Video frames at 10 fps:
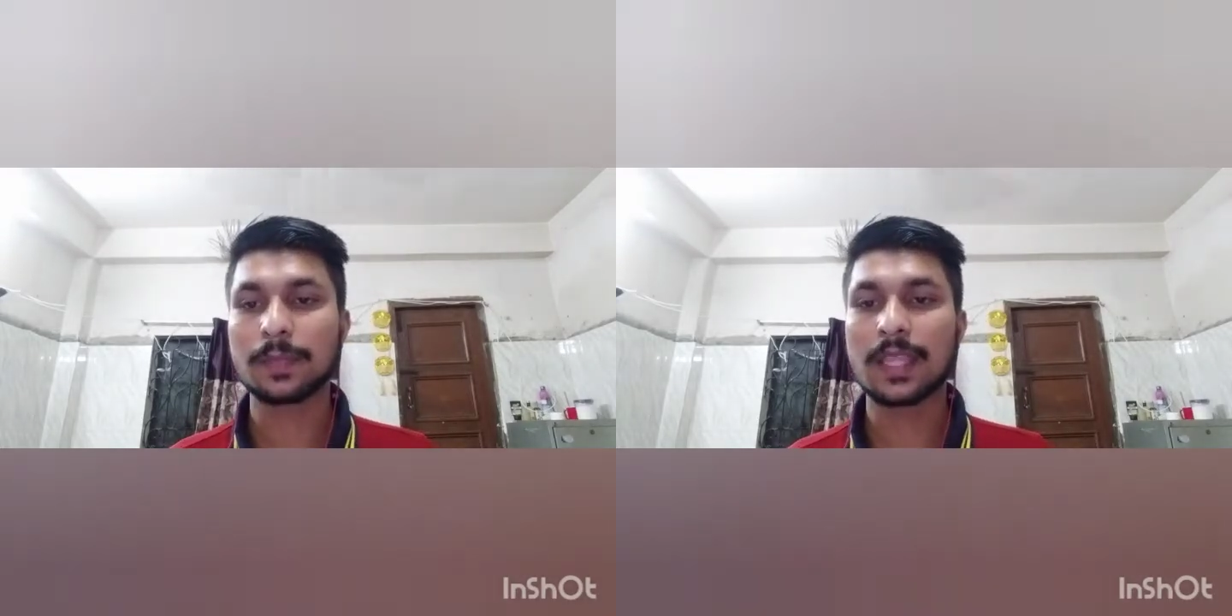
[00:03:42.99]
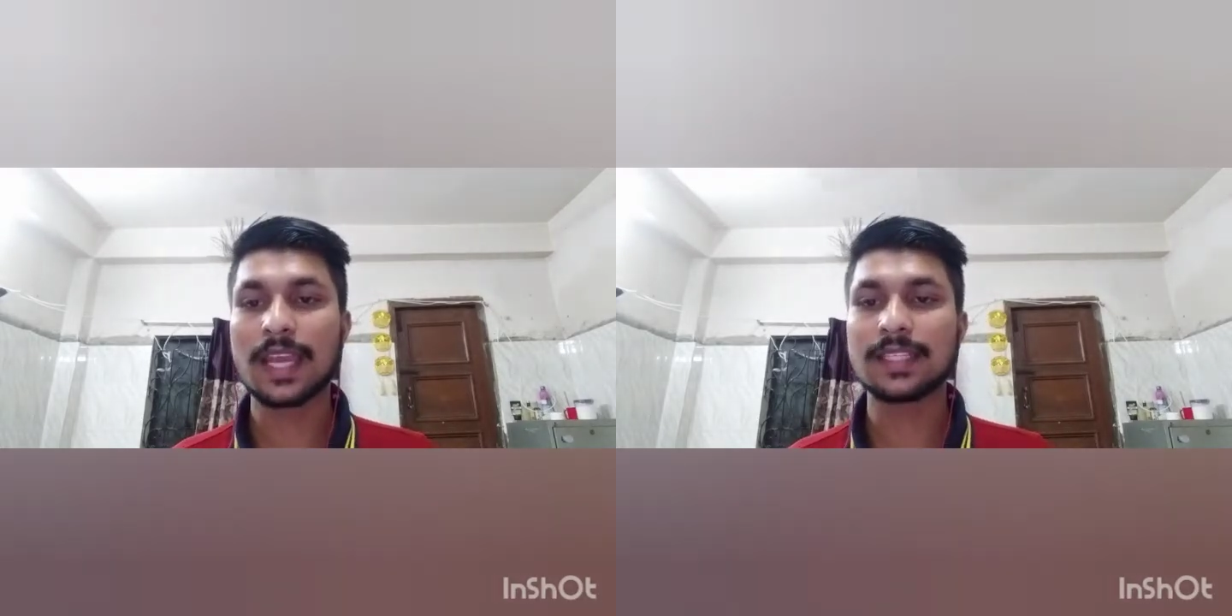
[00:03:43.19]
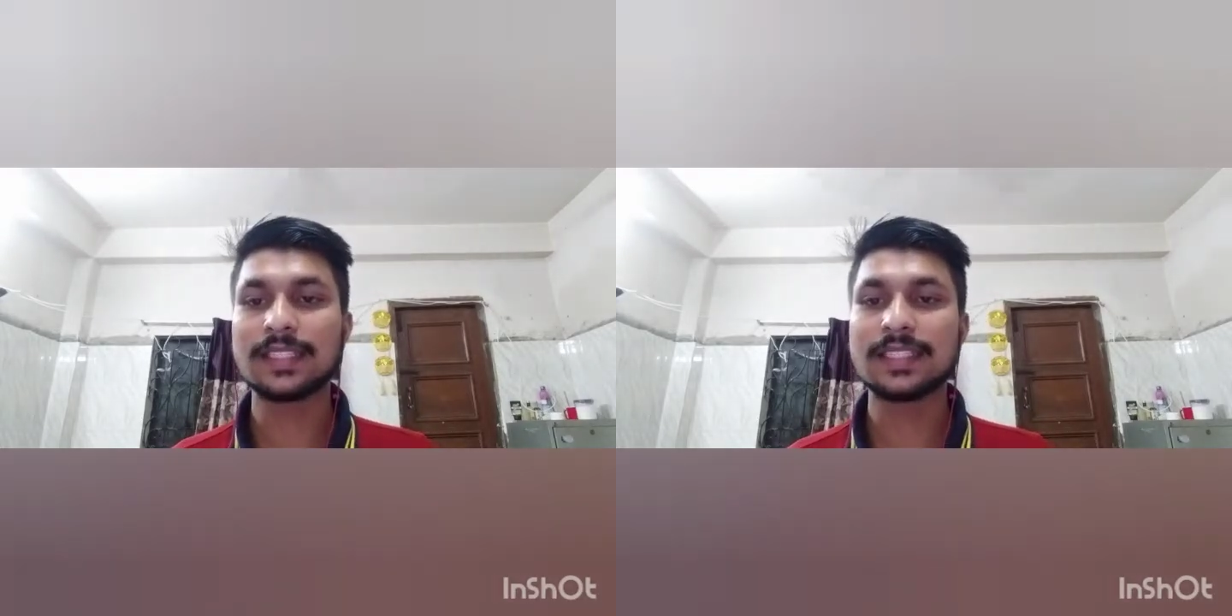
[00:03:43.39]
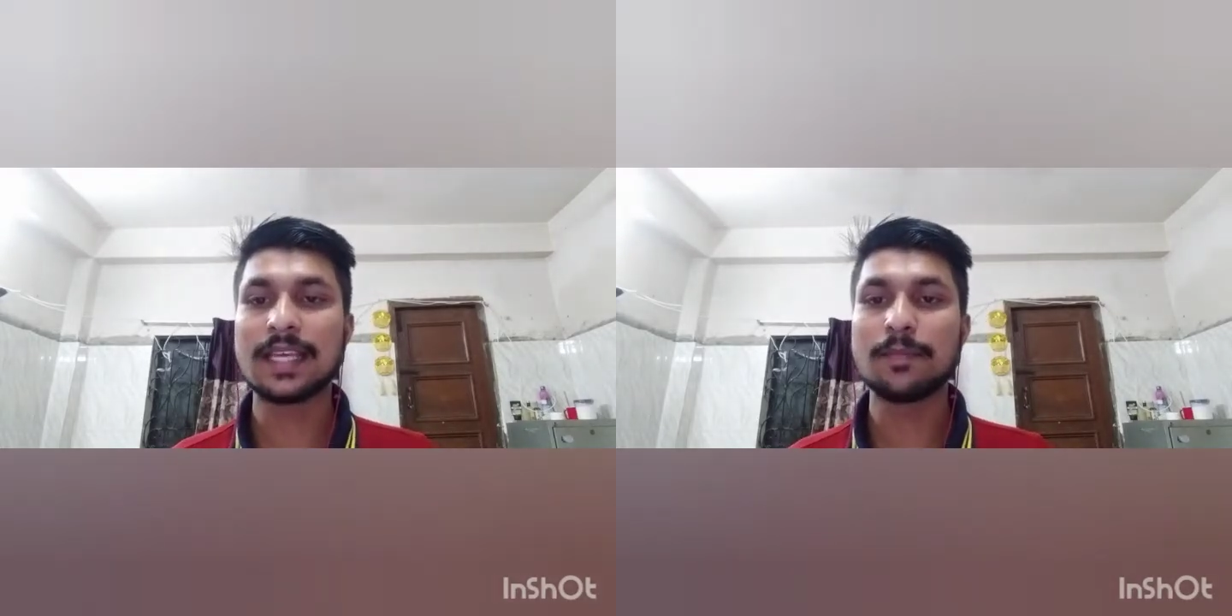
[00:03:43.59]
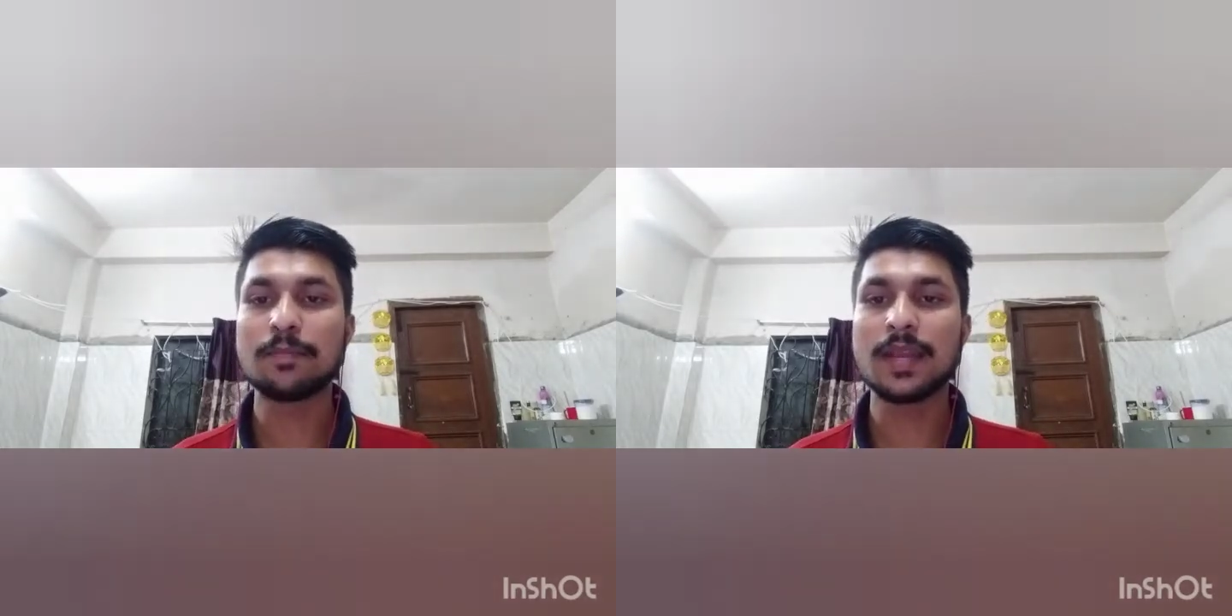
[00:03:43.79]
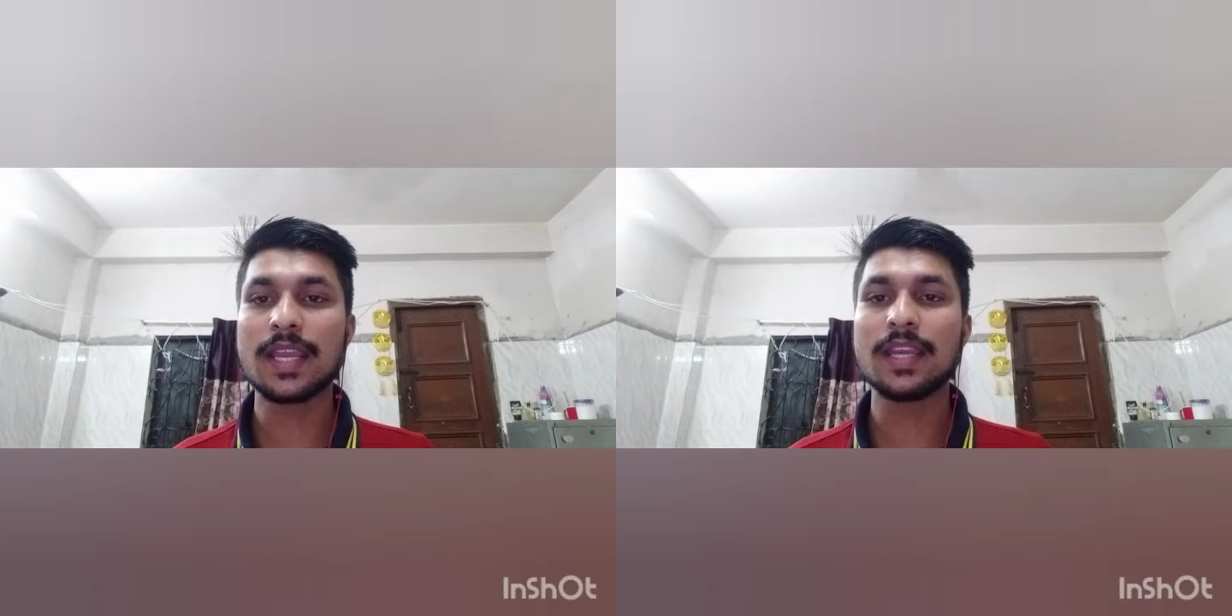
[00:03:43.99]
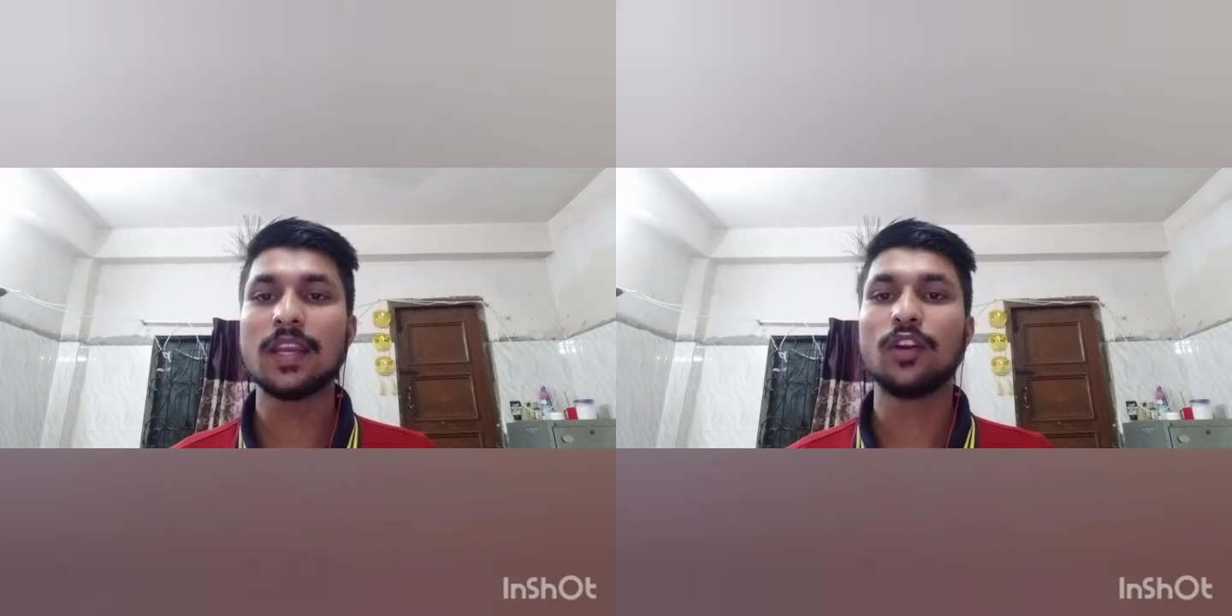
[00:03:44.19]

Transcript: then they may